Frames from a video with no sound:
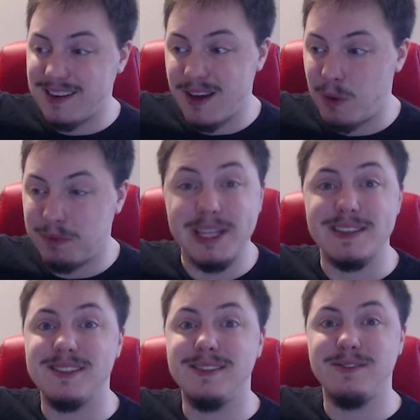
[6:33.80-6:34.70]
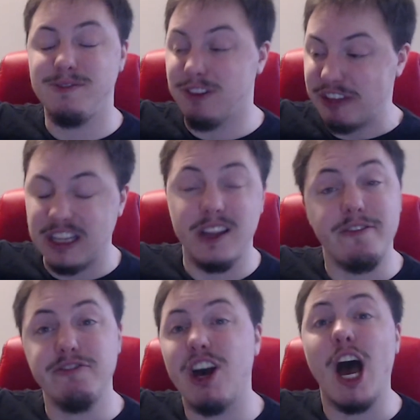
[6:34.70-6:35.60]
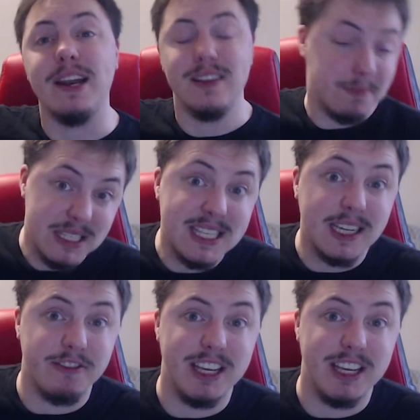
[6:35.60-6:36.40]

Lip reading: no, please, for the love of God, I'm sick of it.